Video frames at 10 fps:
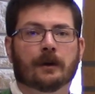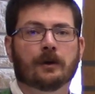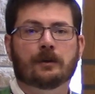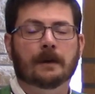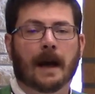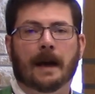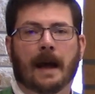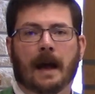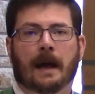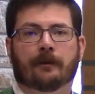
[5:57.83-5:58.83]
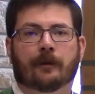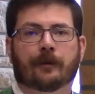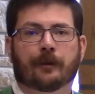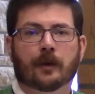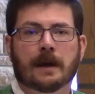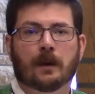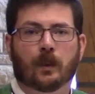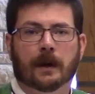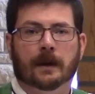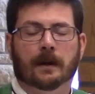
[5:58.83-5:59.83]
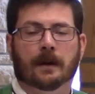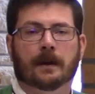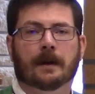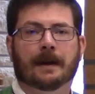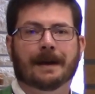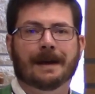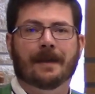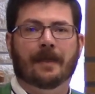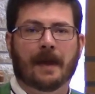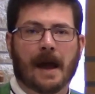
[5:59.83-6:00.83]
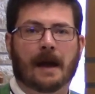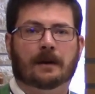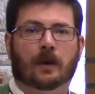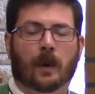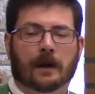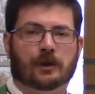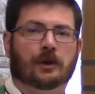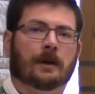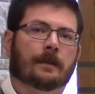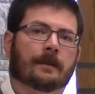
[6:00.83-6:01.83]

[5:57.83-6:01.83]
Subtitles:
You do not have free will in that question.